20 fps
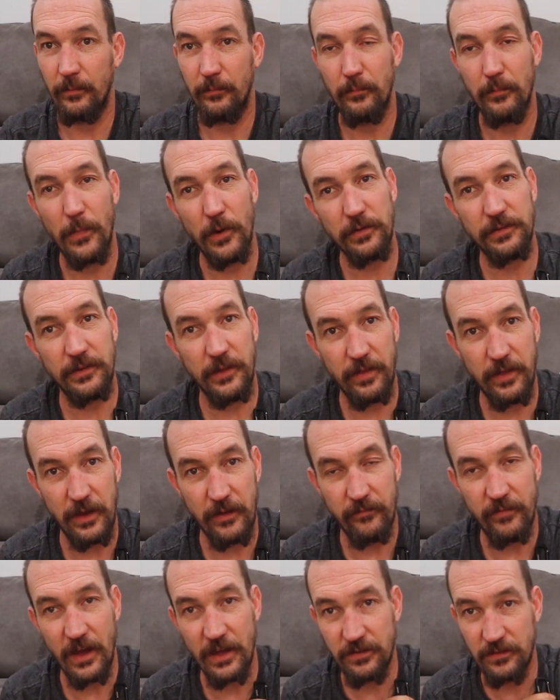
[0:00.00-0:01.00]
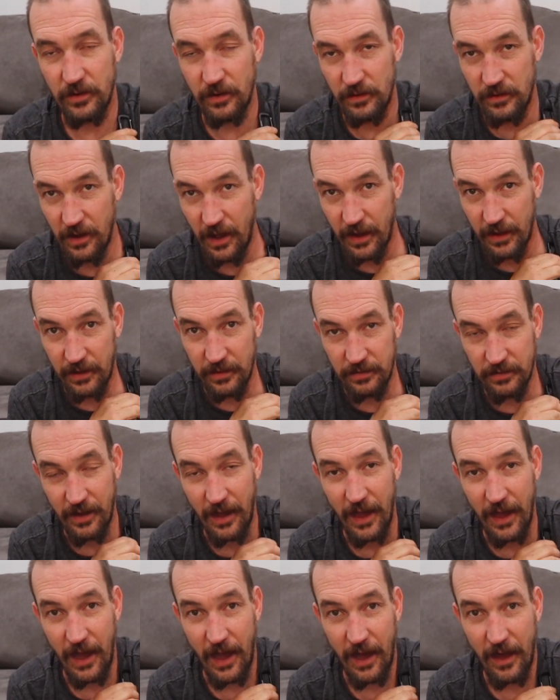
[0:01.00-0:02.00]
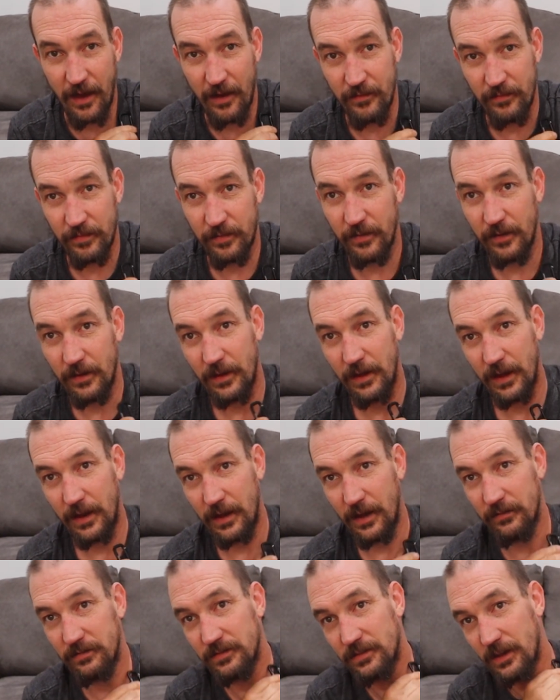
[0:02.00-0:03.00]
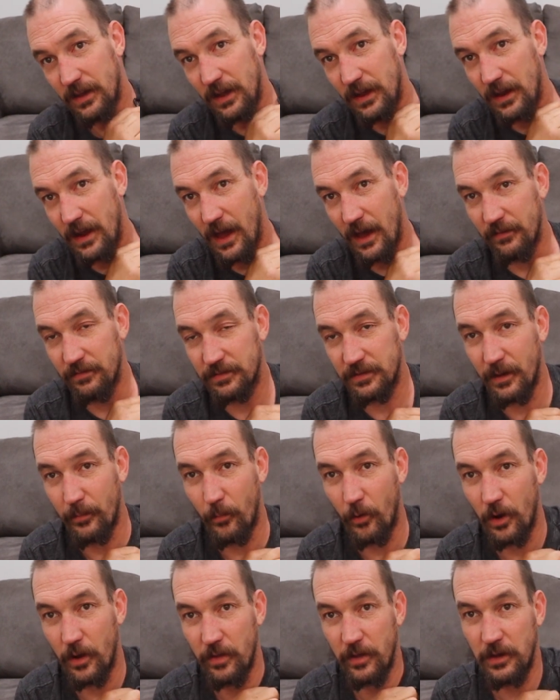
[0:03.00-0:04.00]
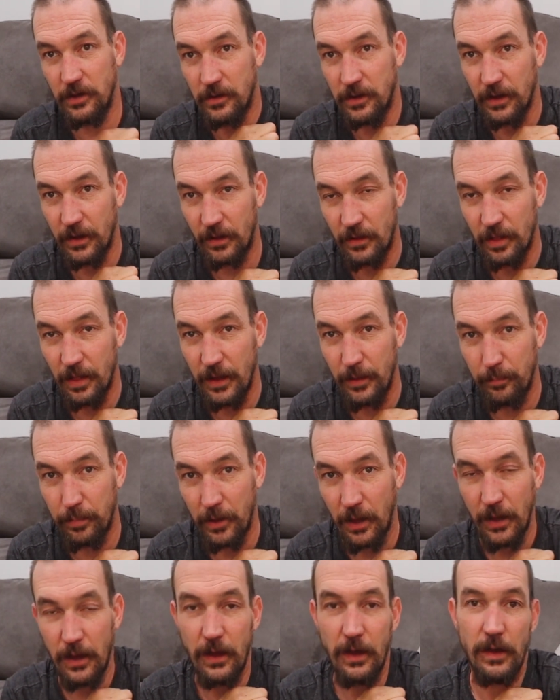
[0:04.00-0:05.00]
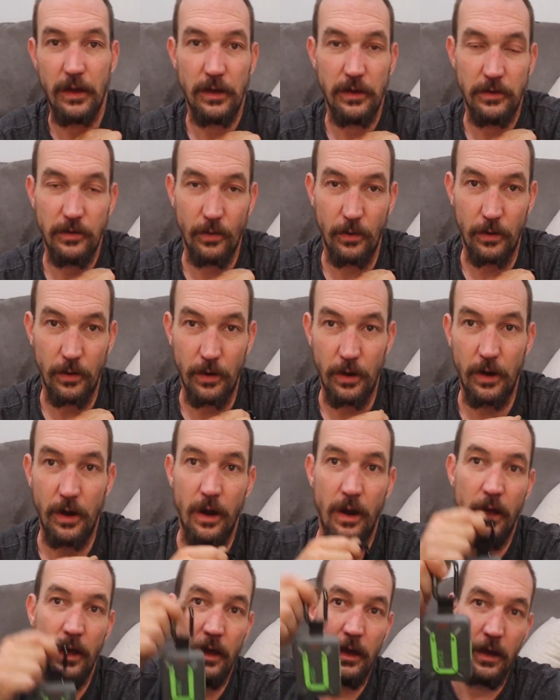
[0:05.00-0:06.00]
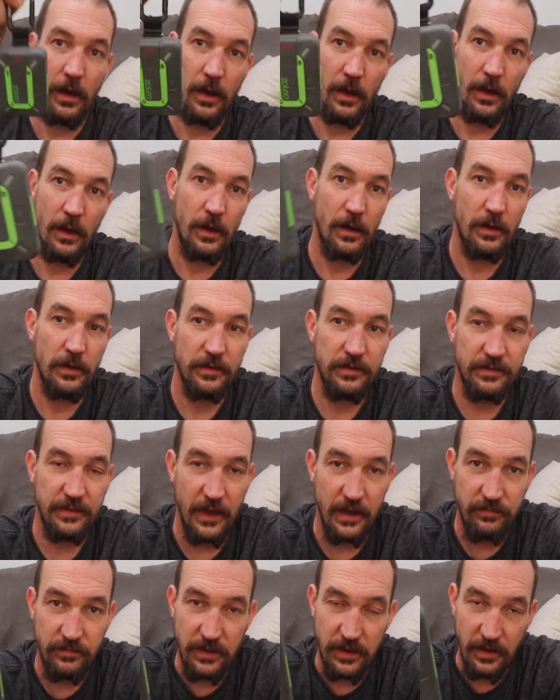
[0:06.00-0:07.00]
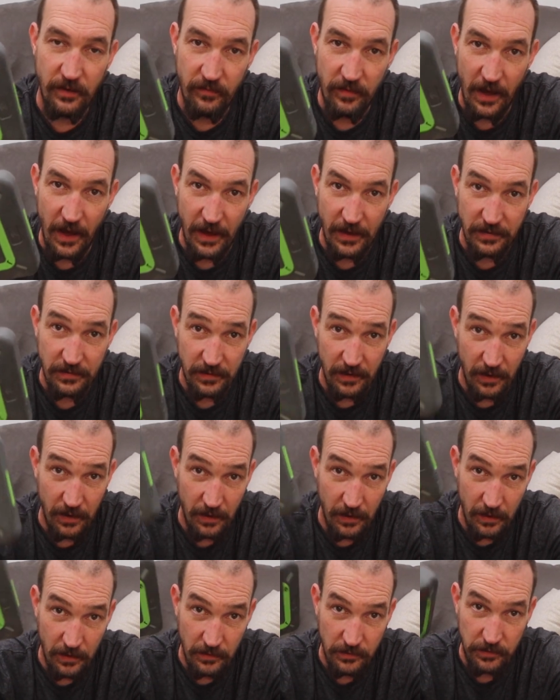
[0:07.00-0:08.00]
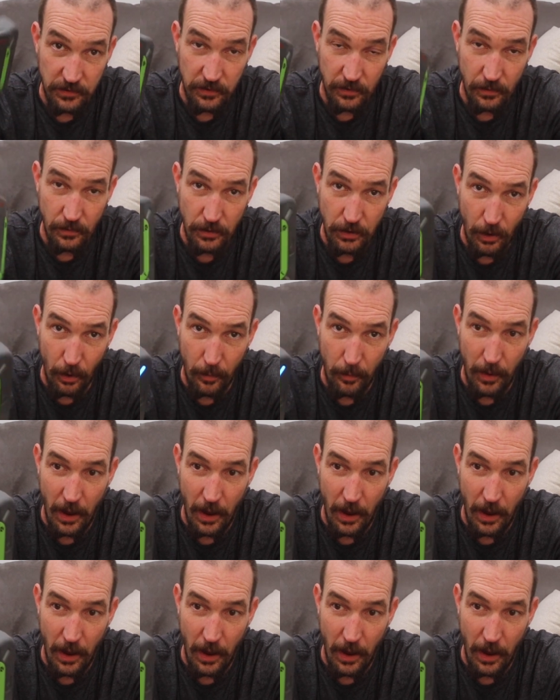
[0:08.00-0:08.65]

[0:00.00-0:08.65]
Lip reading: Most of the adventure jackets I have and have seen have somewhere that you can clip your safety device to your